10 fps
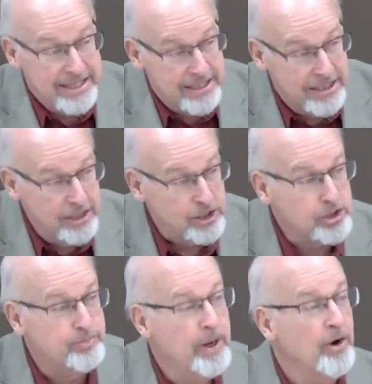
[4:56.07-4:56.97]
the
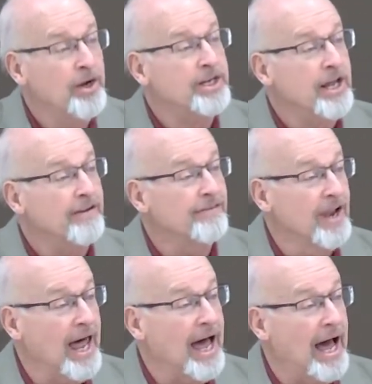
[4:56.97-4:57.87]
Spirit of
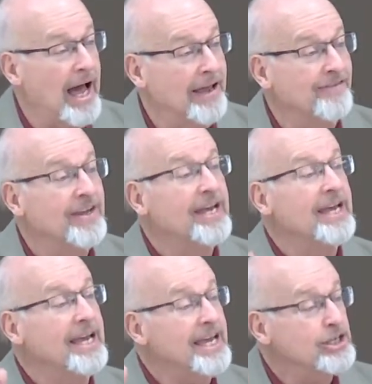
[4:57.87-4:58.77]
life
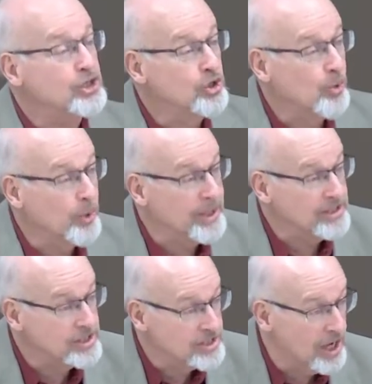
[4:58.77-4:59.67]
is the
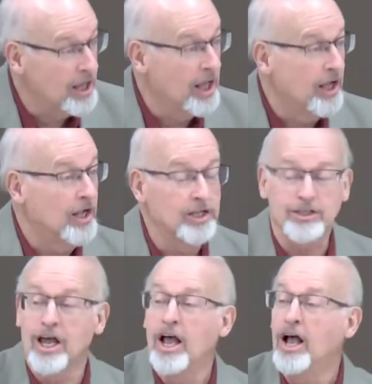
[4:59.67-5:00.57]
result
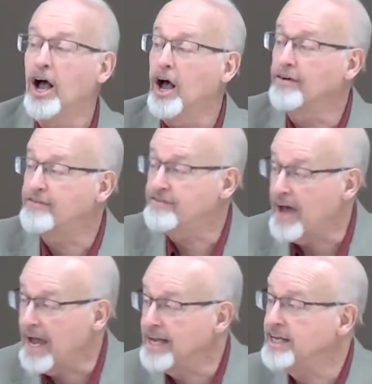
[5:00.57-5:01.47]
of
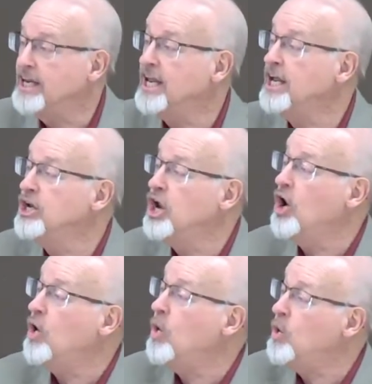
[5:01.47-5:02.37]
finding
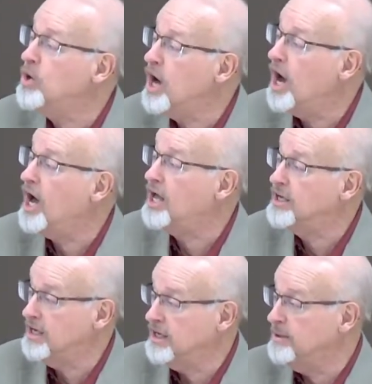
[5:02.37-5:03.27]
no
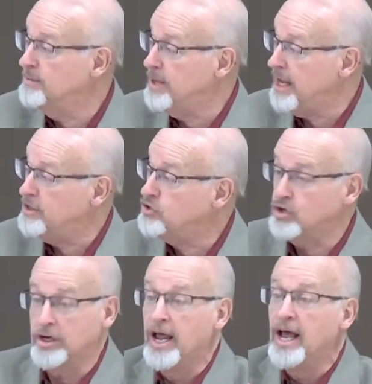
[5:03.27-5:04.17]

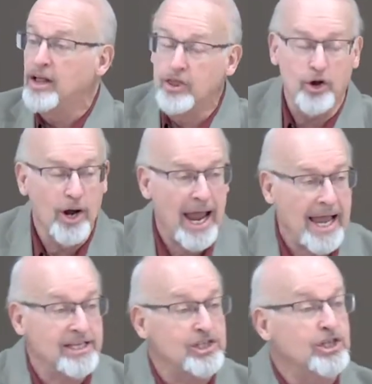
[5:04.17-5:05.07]
condemnation. There
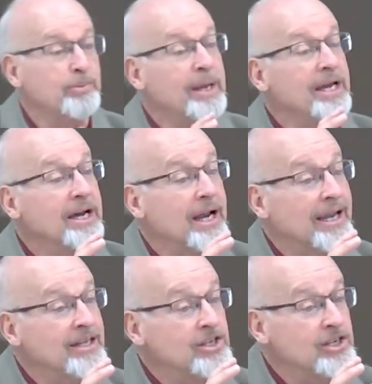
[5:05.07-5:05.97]
has to be a
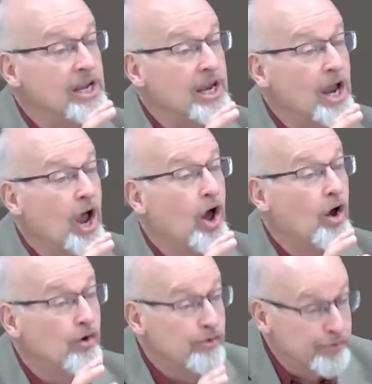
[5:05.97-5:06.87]
cleansing
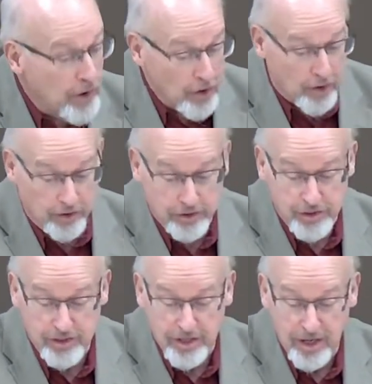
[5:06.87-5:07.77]

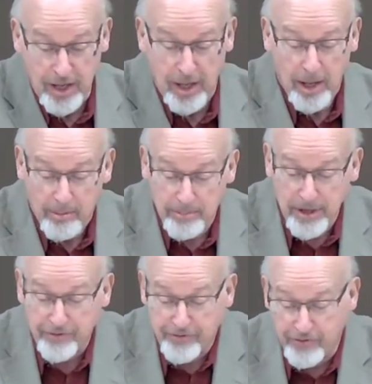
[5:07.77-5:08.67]
first
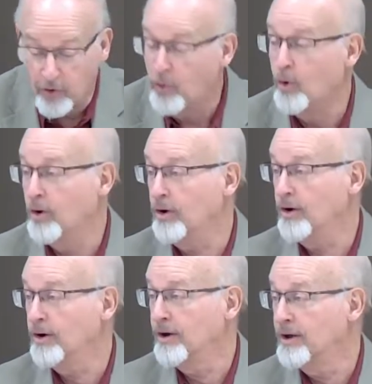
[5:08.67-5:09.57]
before
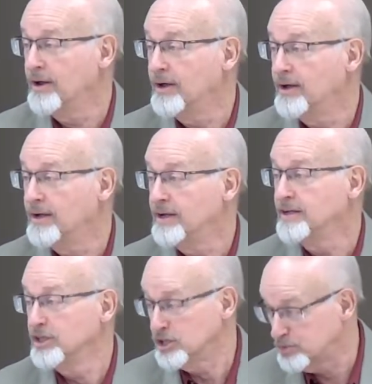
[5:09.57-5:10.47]

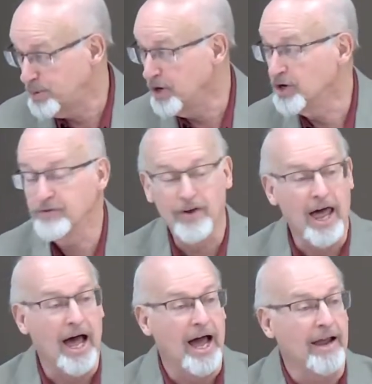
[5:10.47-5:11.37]
the Spirit of
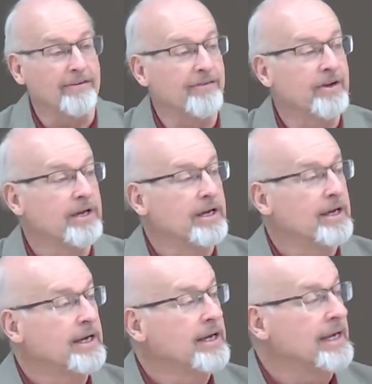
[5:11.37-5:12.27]
life
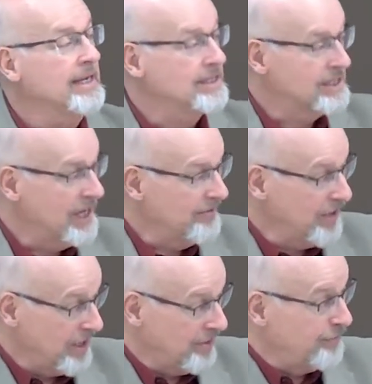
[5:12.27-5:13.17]
is given
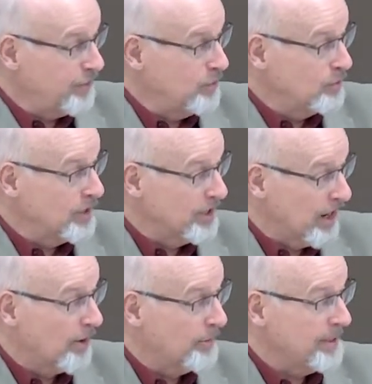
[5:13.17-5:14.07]
and infused into
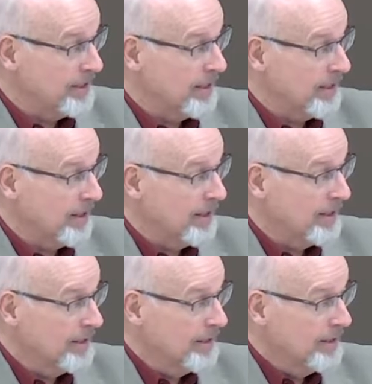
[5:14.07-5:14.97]
our being.
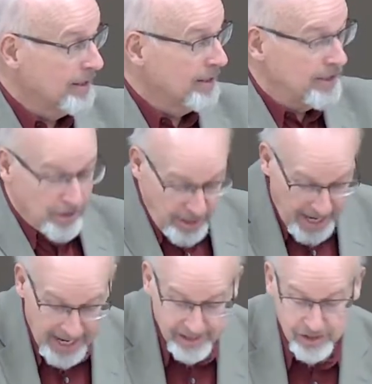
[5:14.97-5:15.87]
There
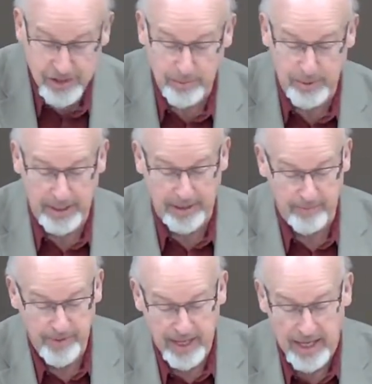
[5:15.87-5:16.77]
has to be.
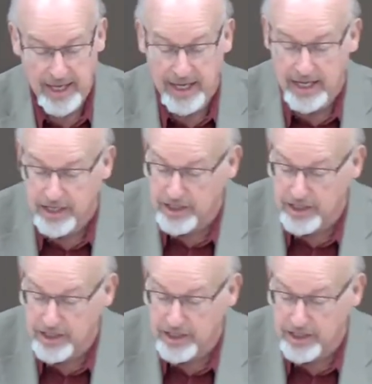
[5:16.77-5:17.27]
You